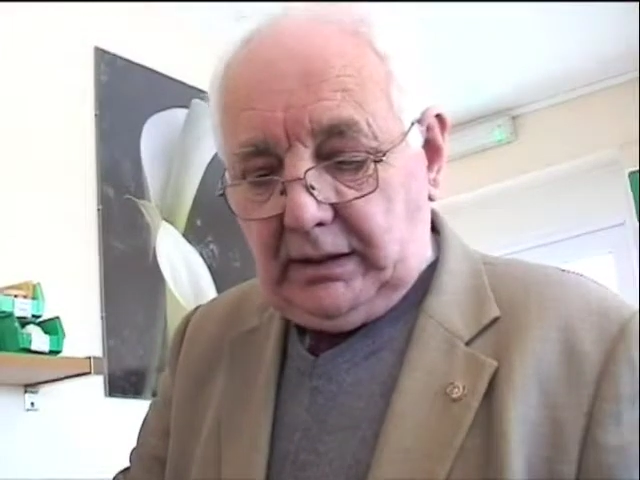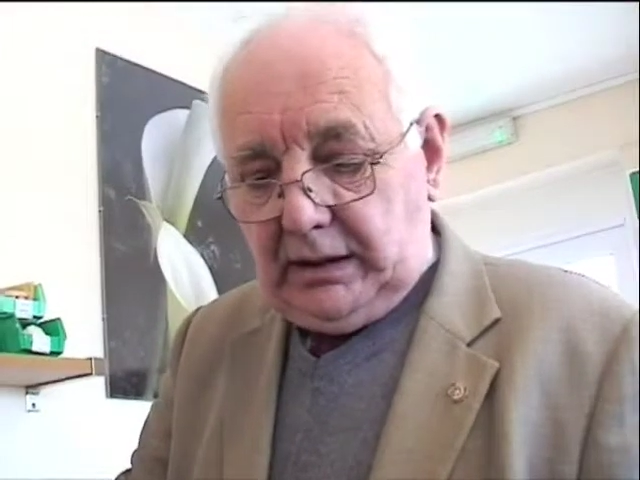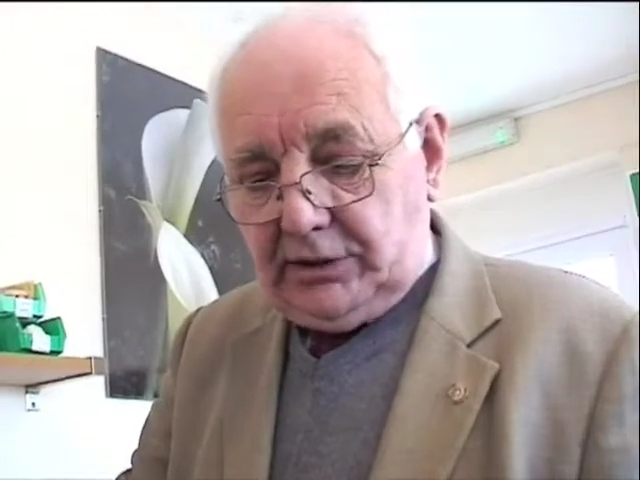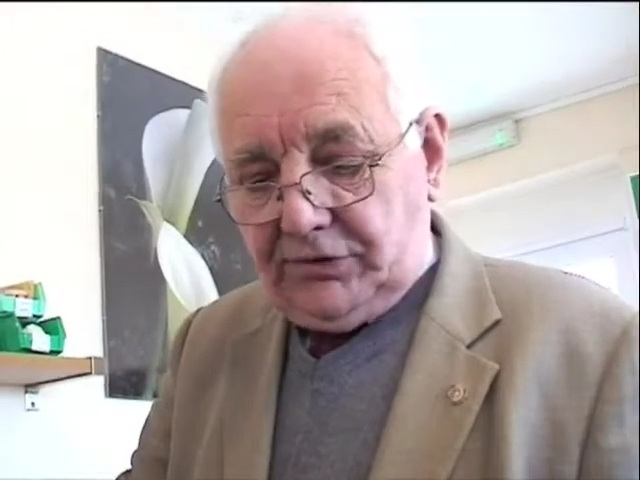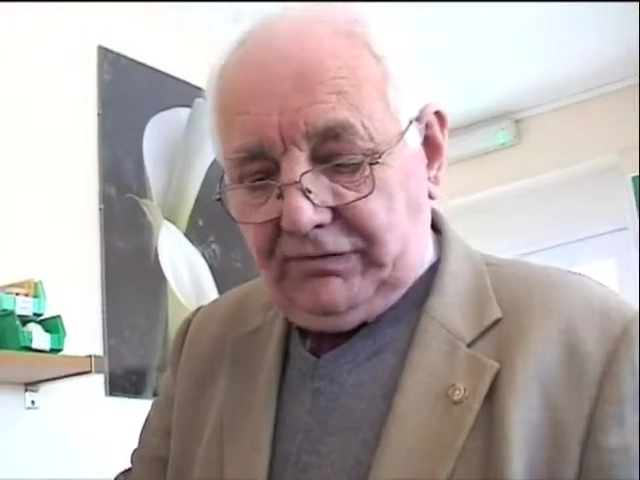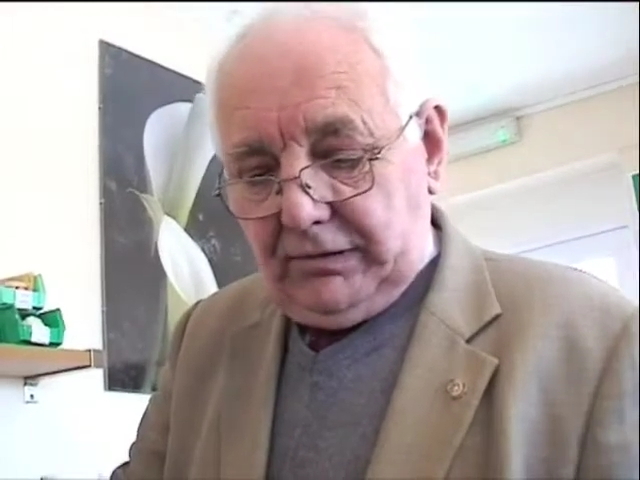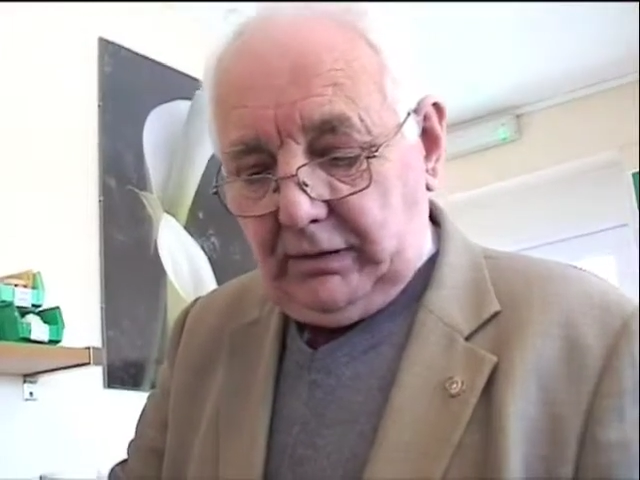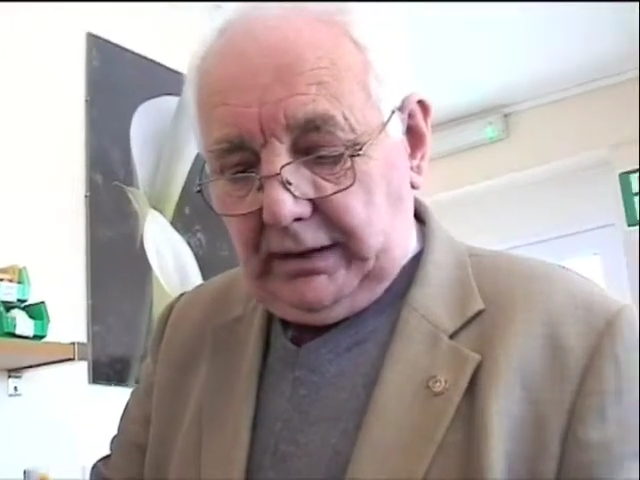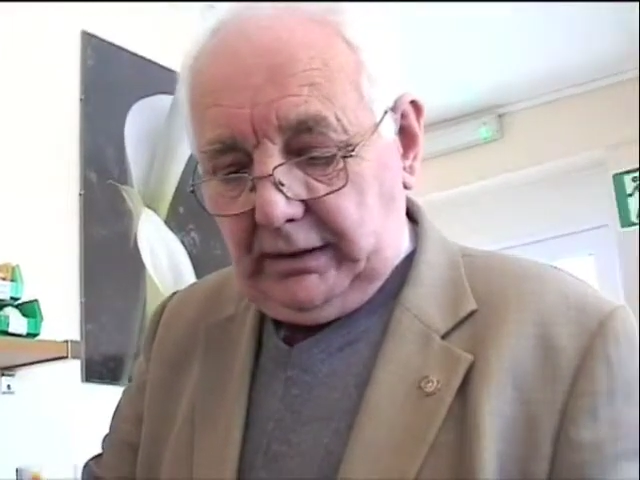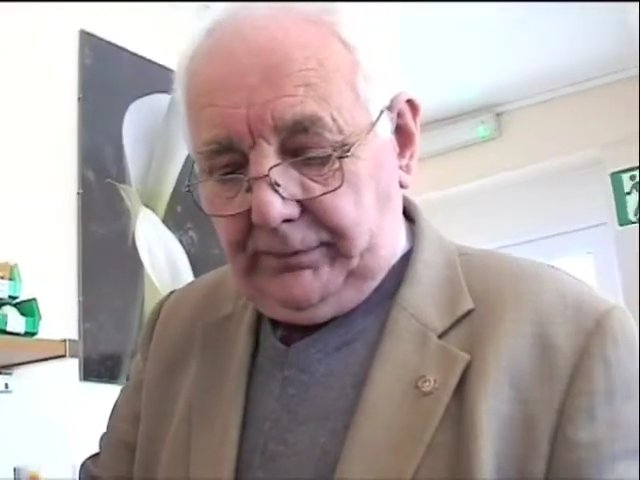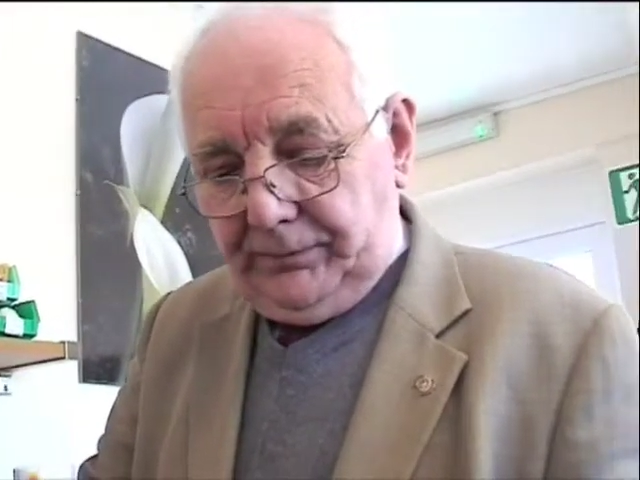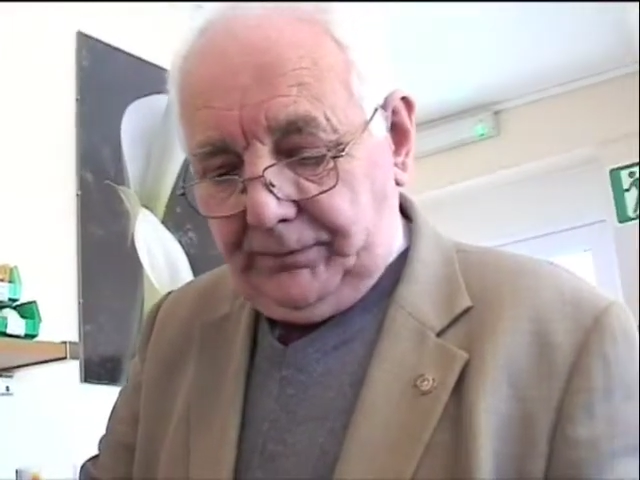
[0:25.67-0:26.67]
they're
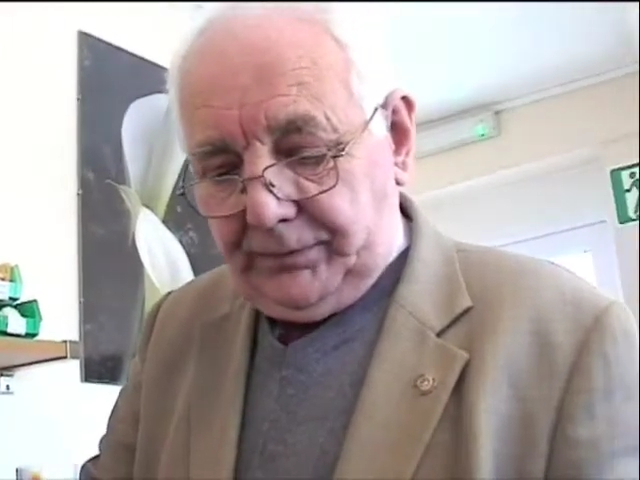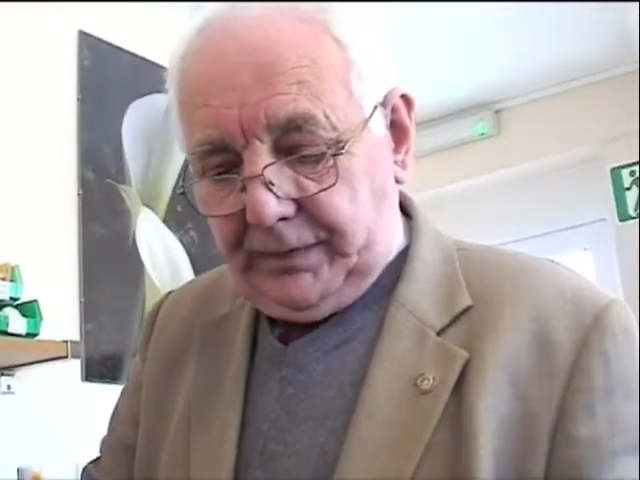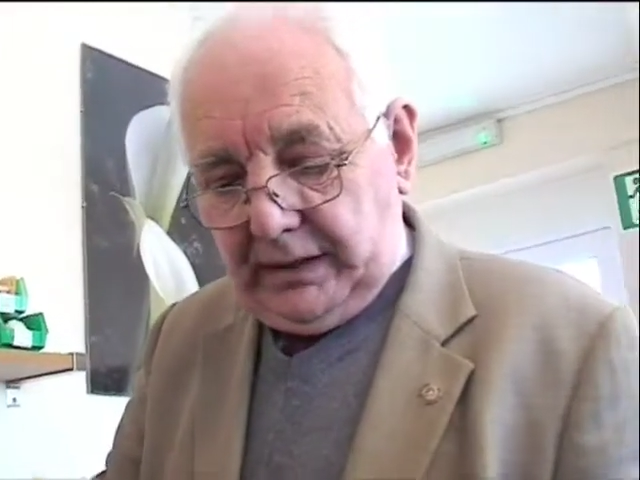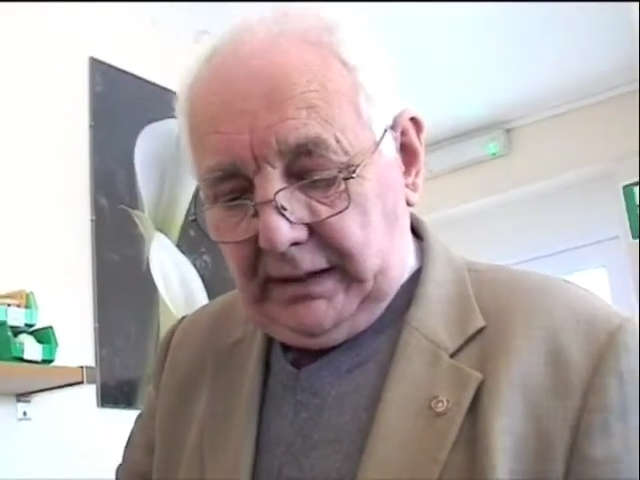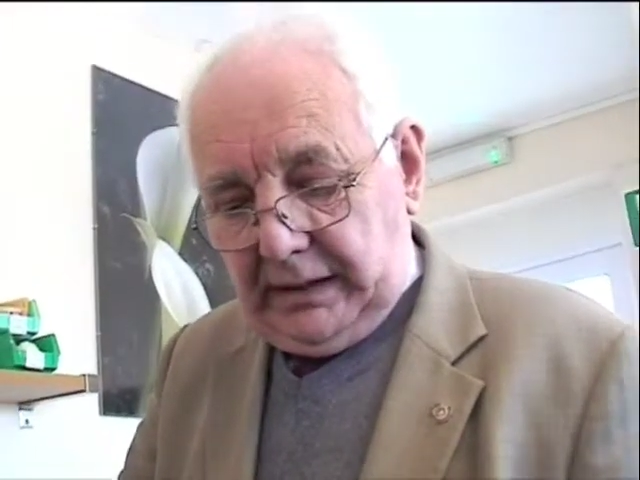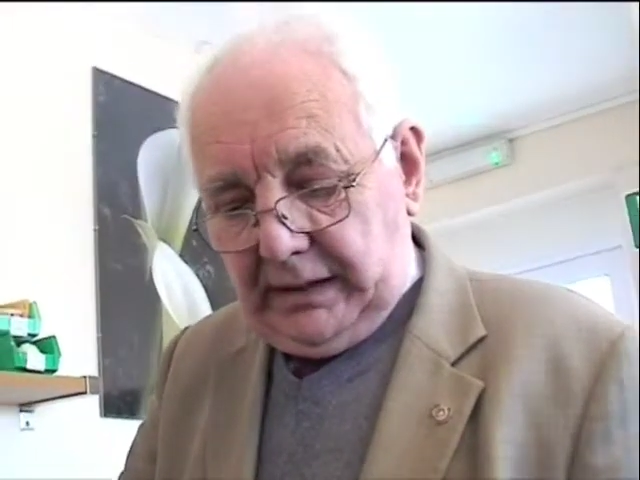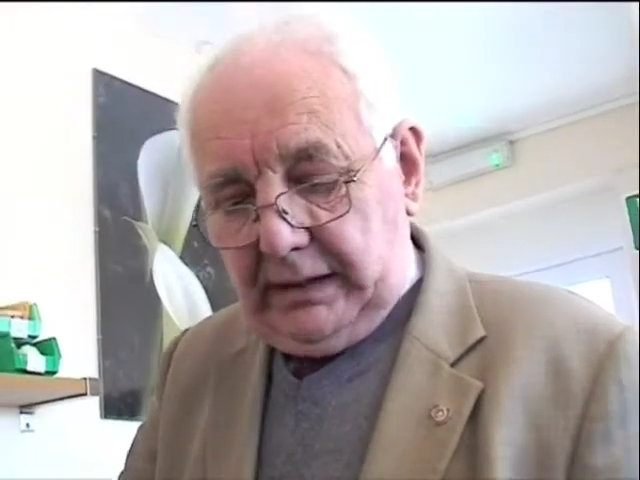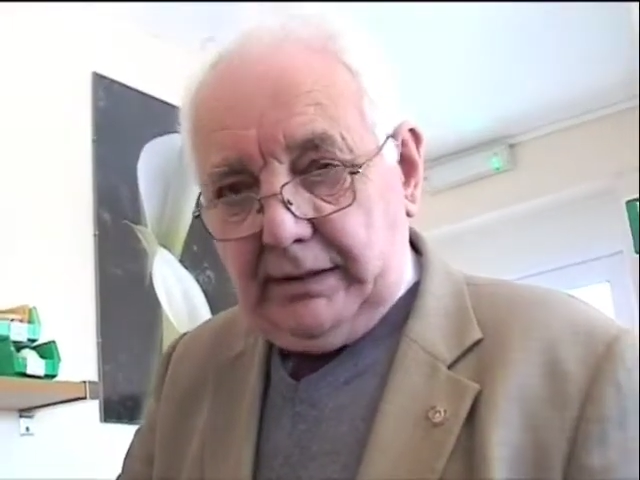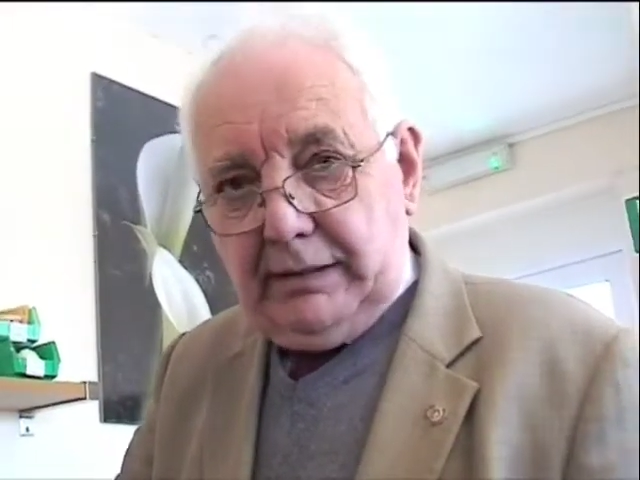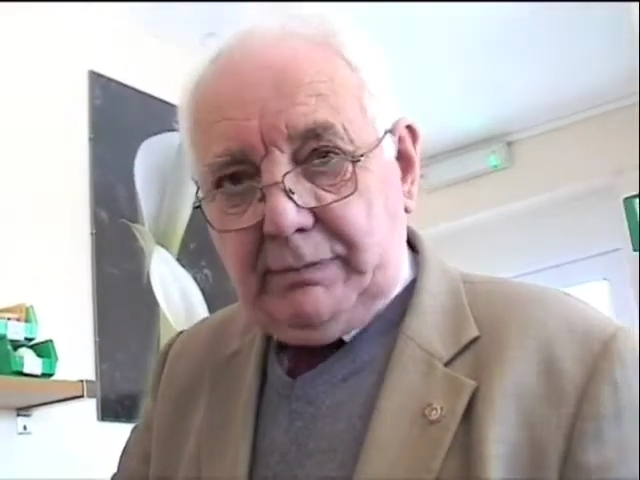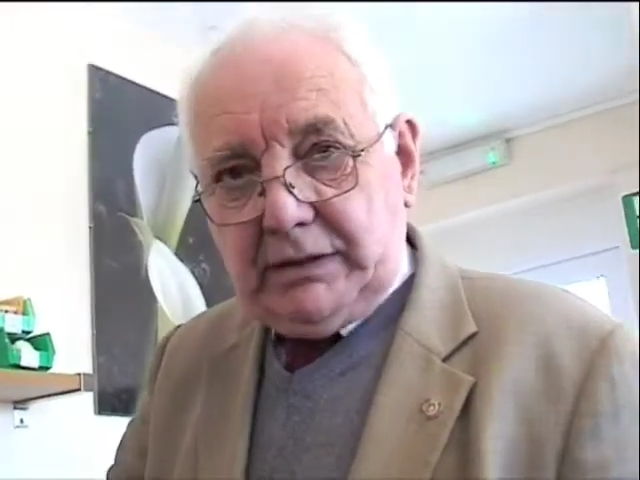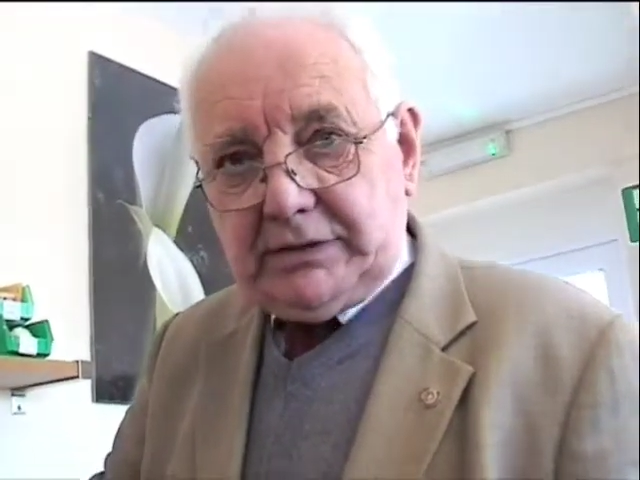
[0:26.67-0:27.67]
stronger and
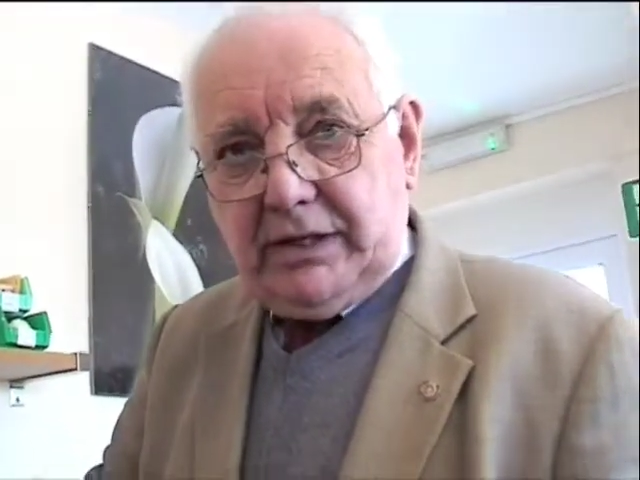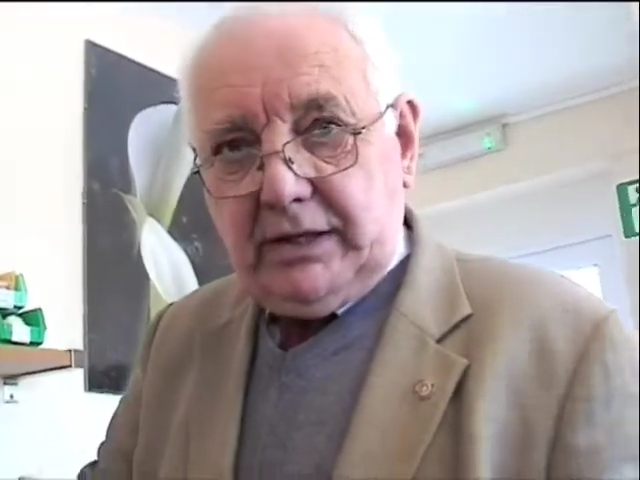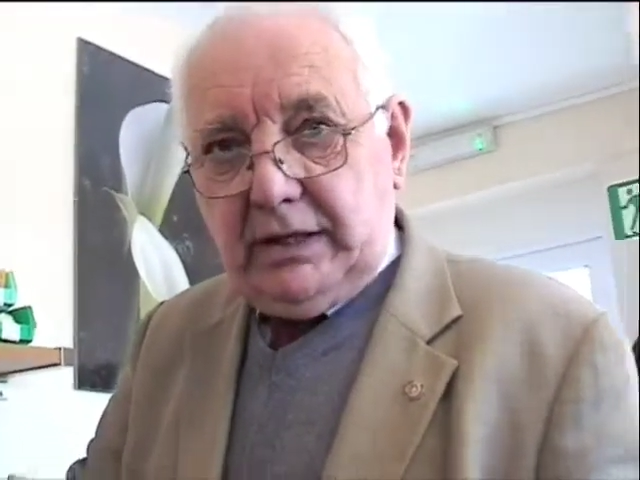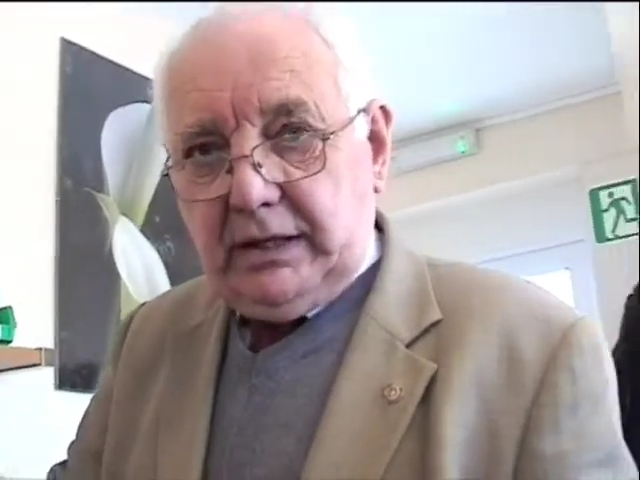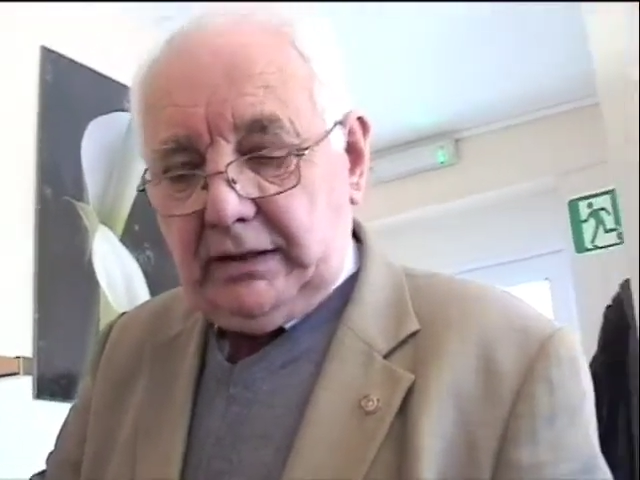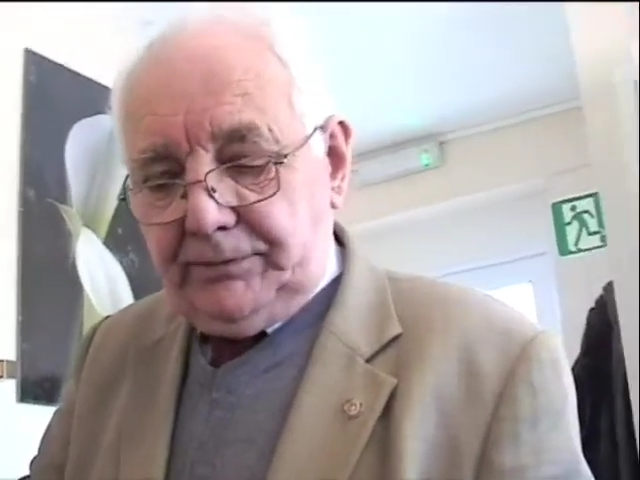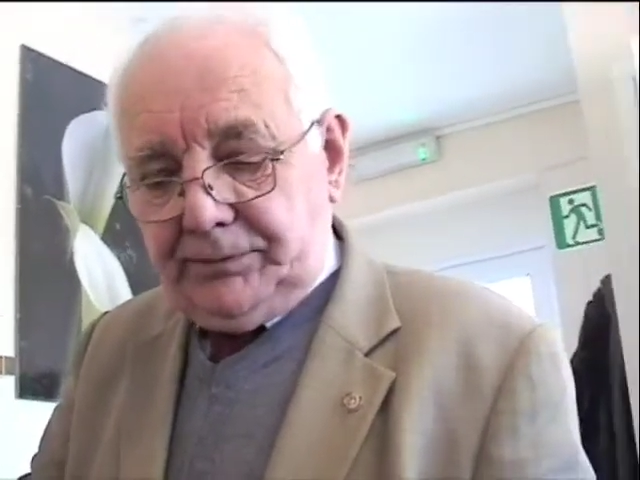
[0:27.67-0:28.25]
they're much thinner,